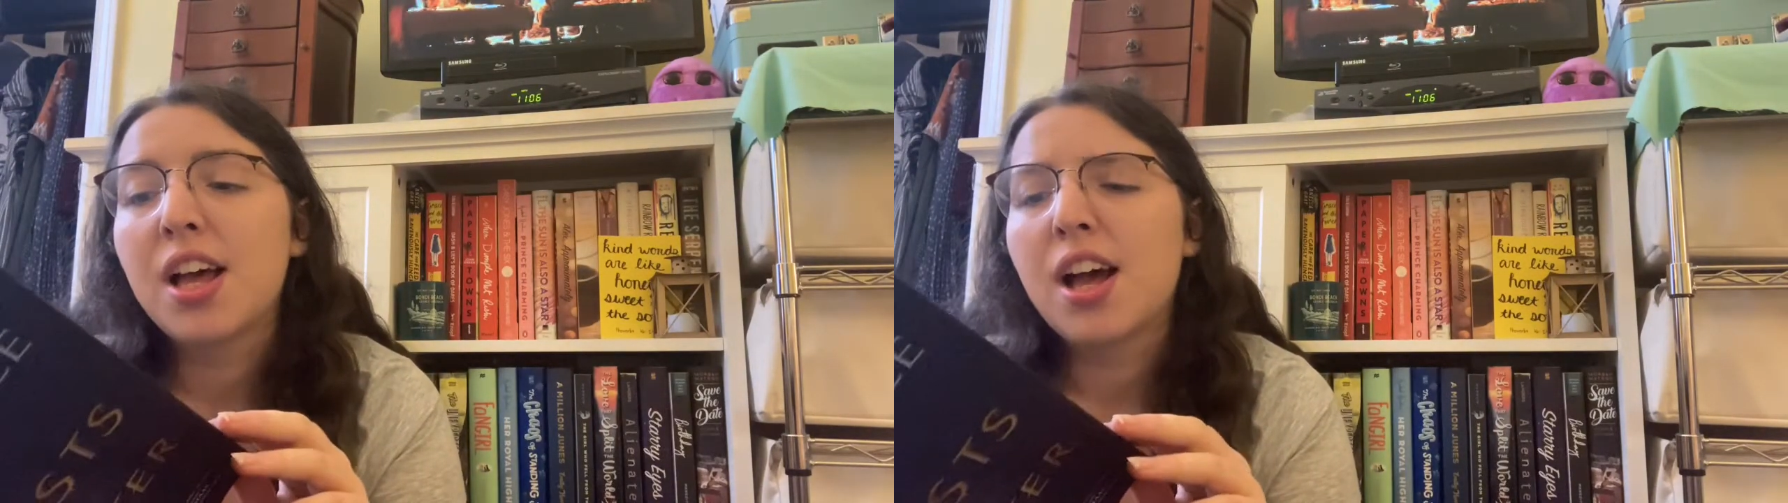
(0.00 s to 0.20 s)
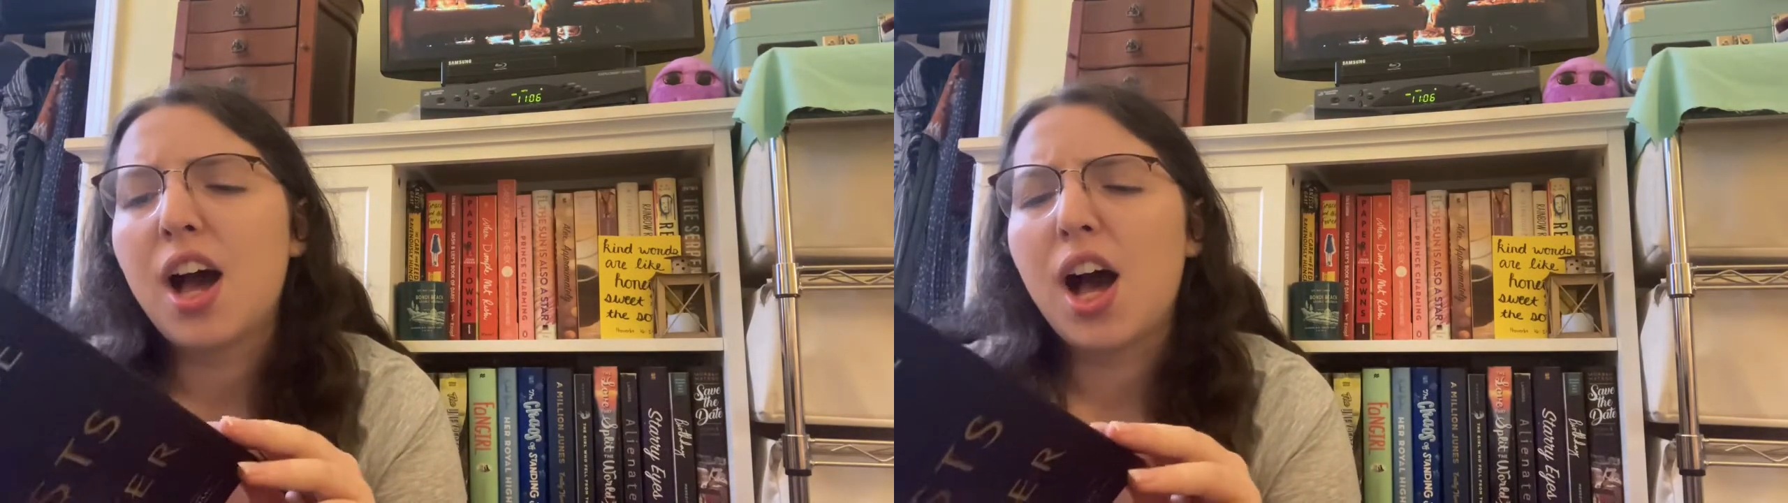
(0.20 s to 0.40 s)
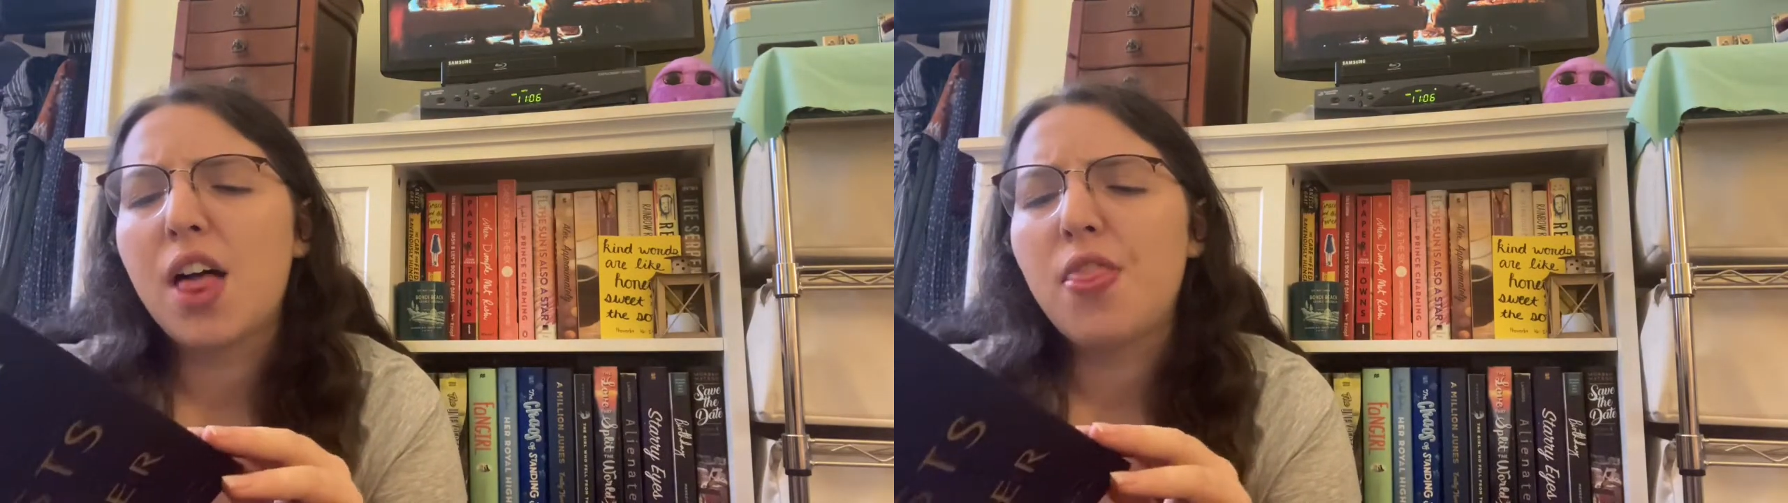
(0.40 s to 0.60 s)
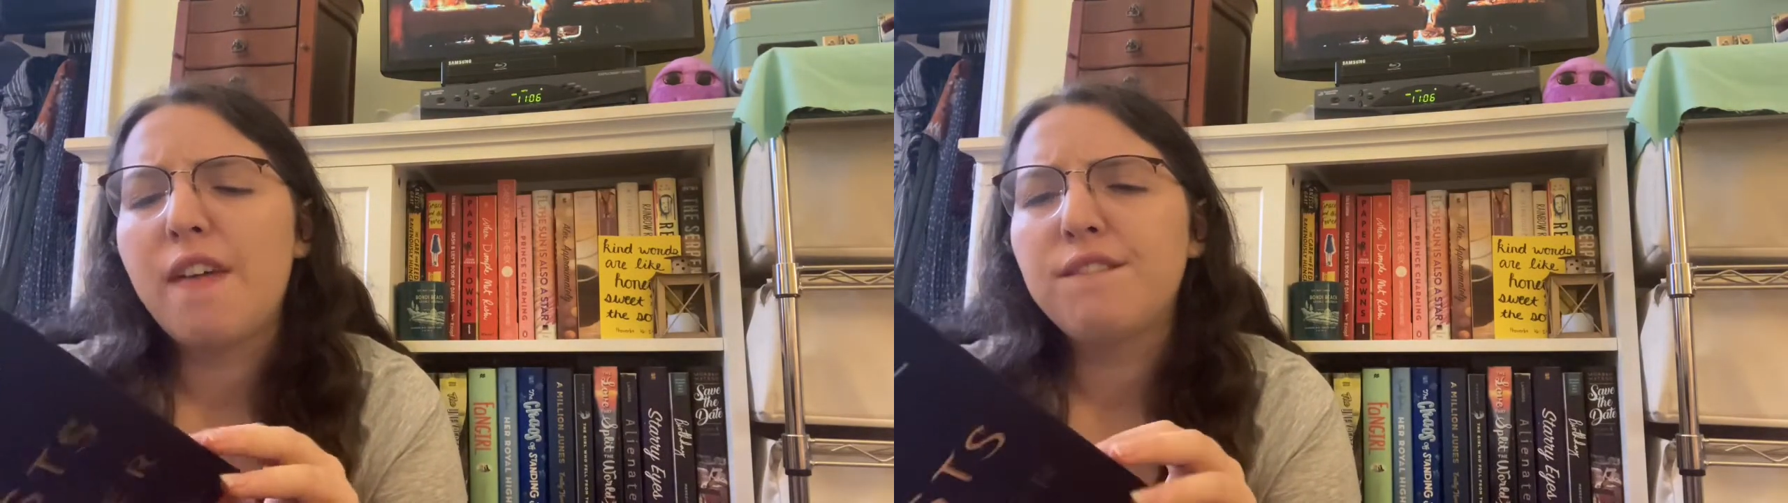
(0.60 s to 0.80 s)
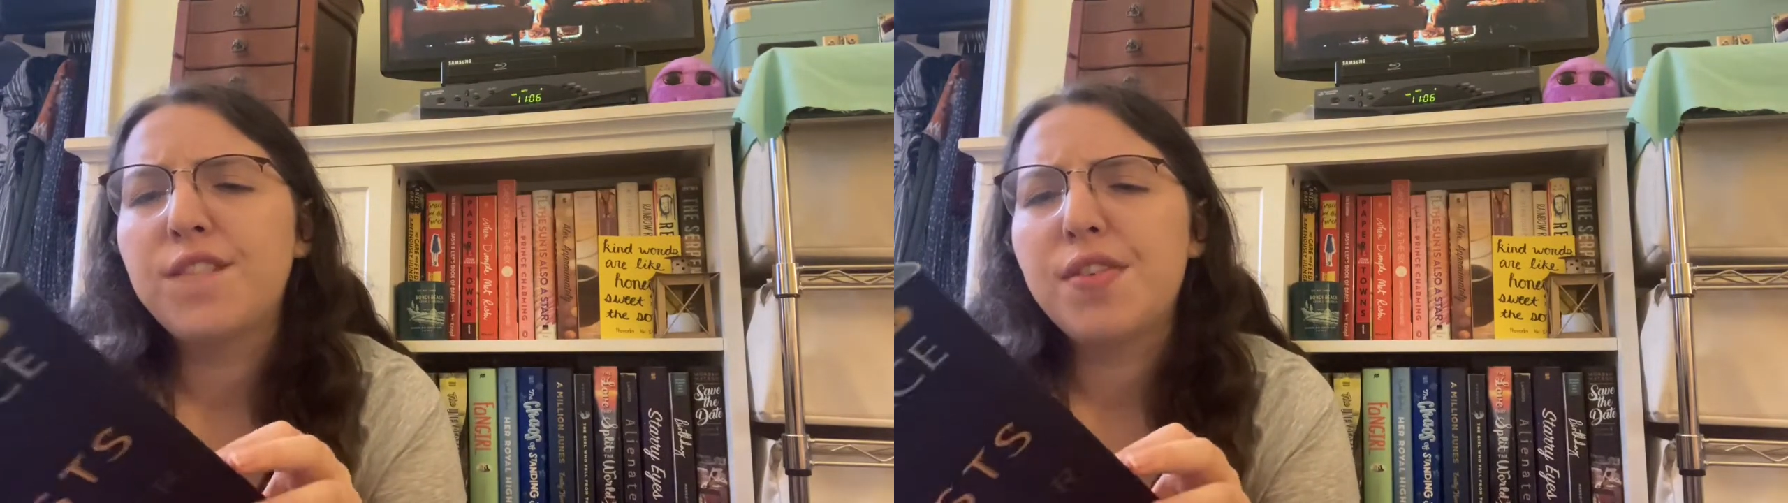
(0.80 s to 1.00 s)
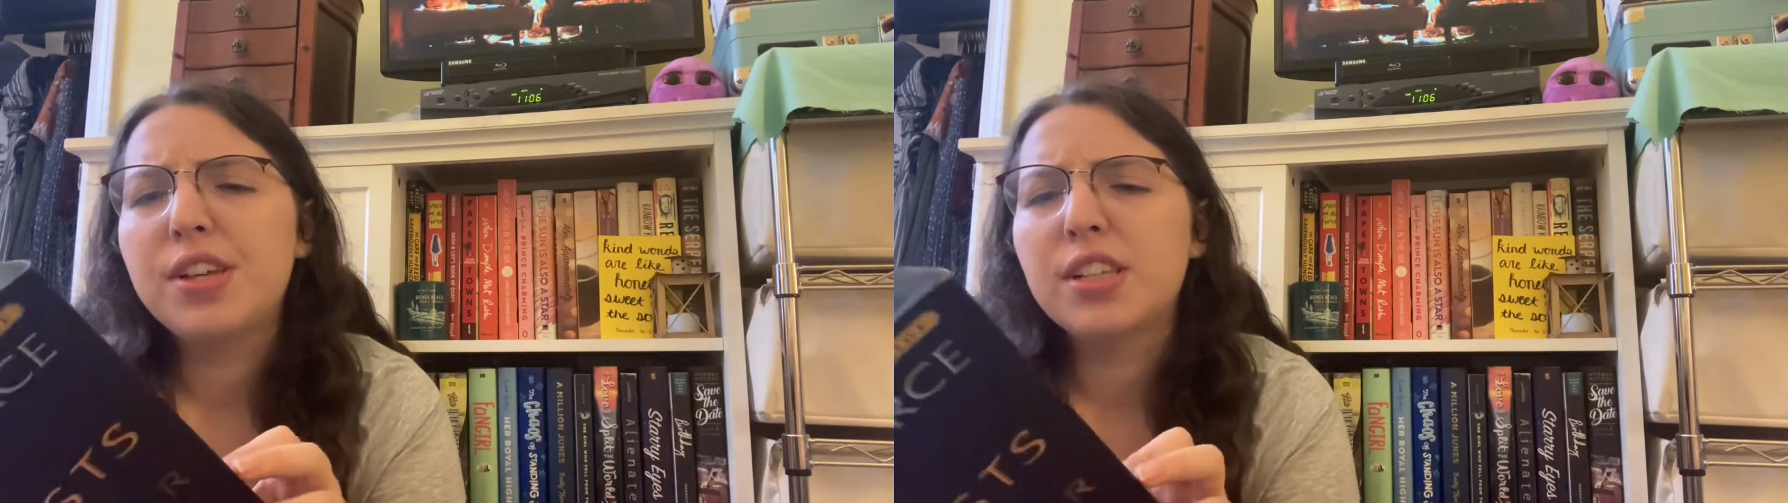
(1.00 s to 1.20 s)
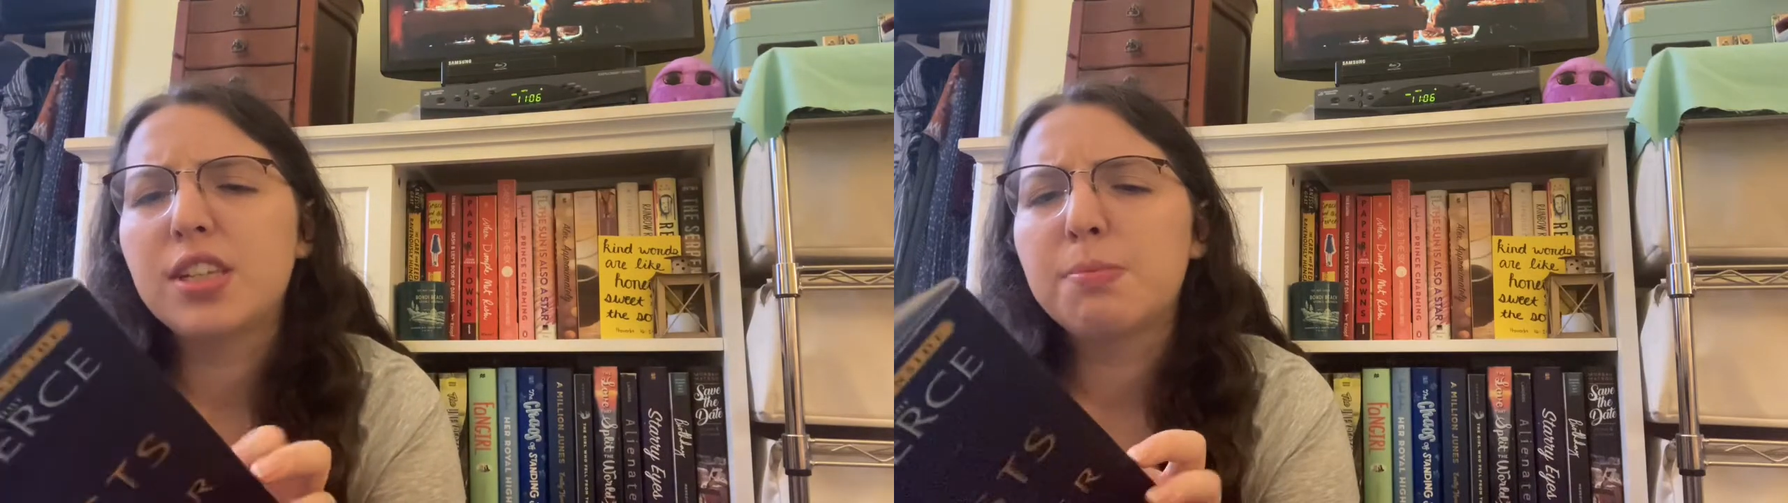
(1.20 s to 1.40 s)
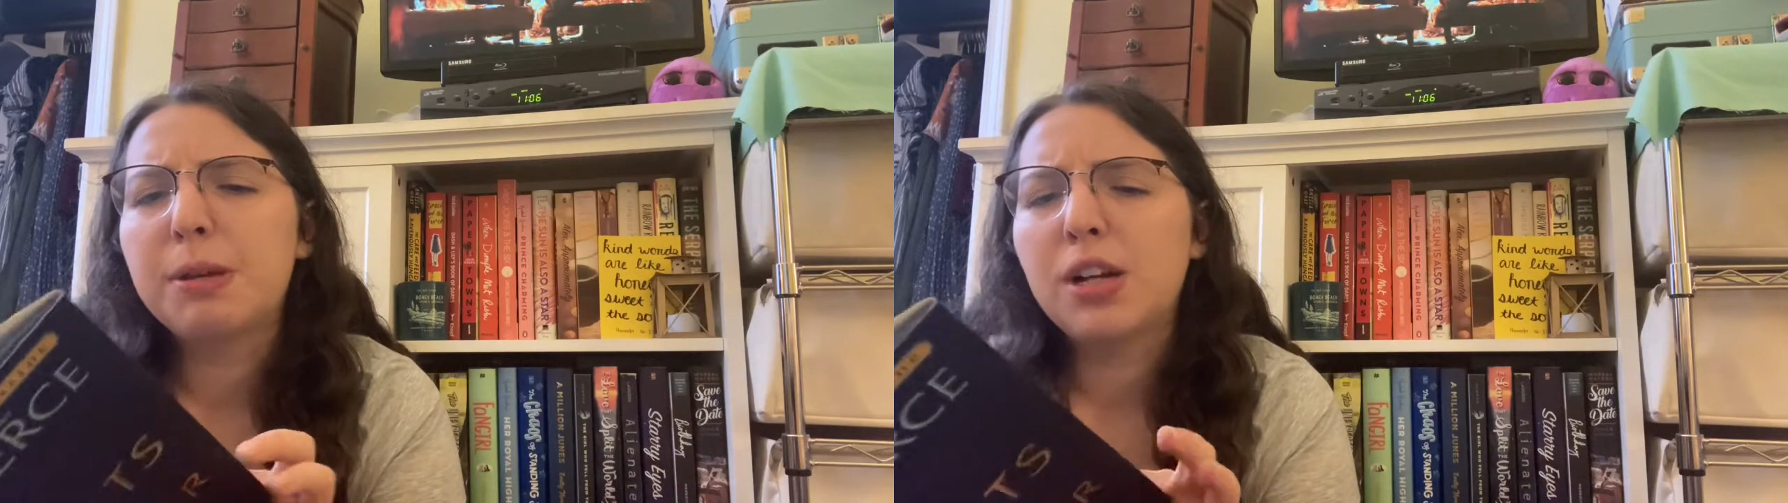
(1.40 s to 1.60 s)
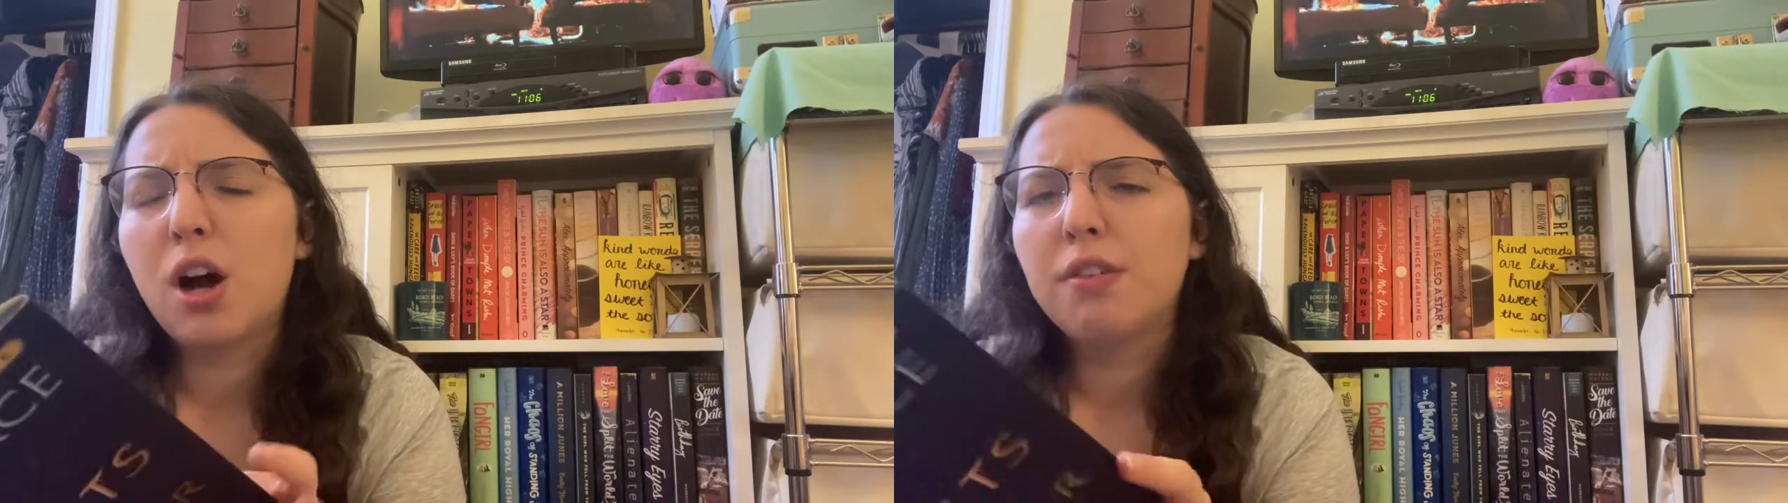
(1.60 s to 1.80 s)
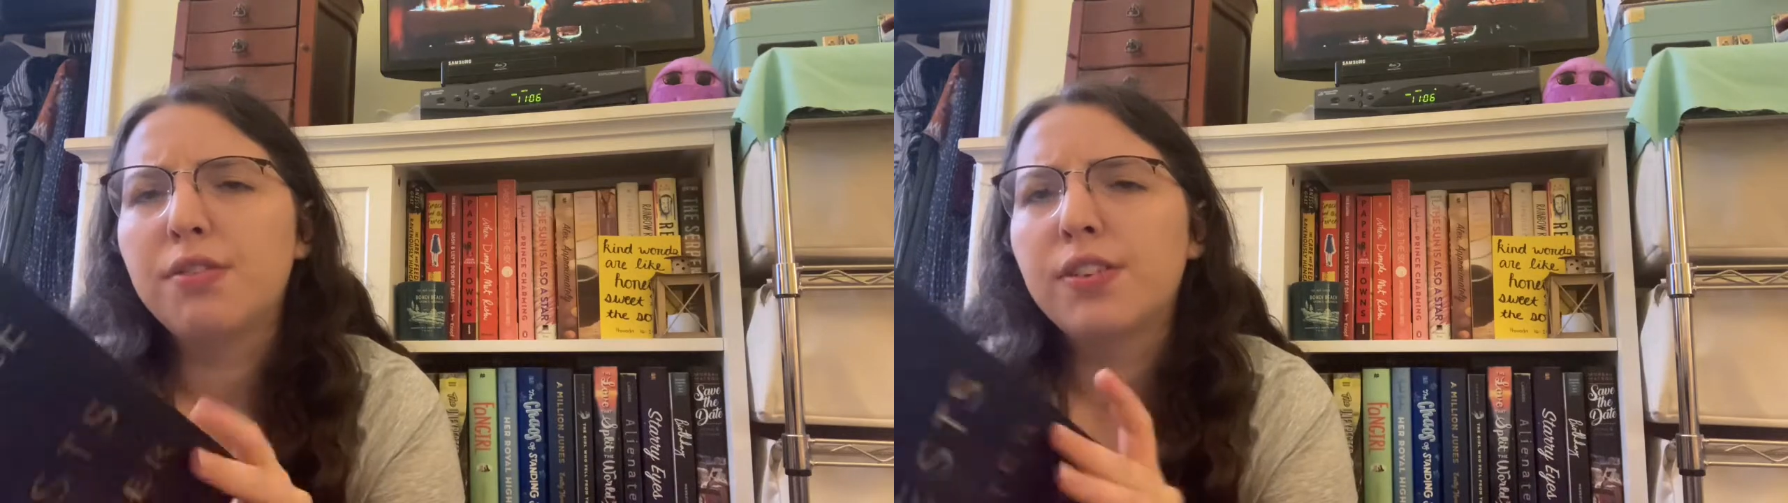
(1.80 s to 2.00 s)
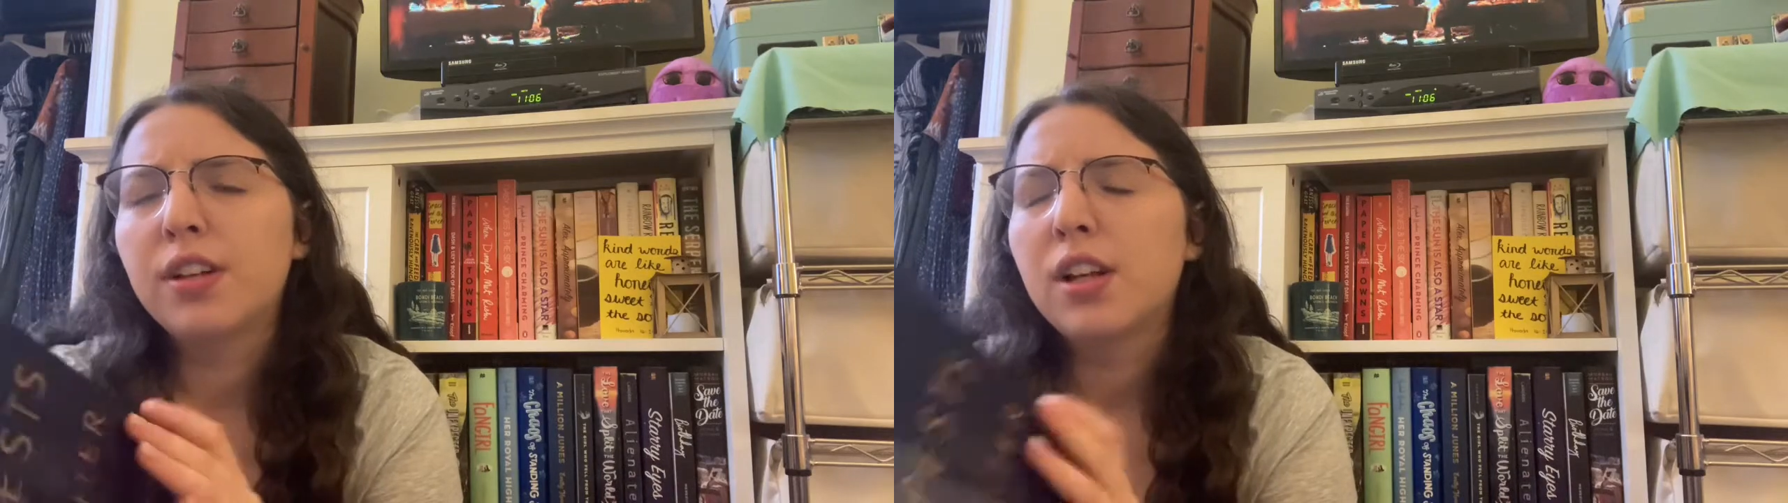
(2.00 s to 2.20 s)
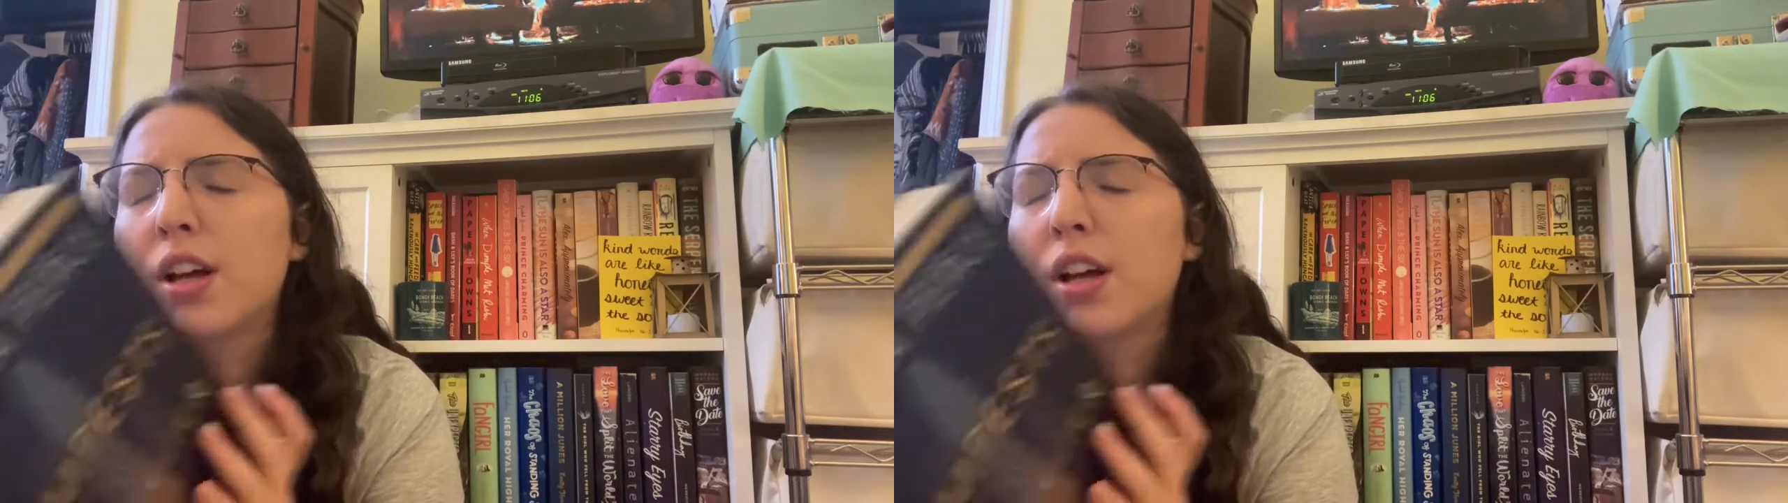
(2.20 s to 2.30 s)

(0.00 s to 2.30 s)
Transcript: that is a spin-off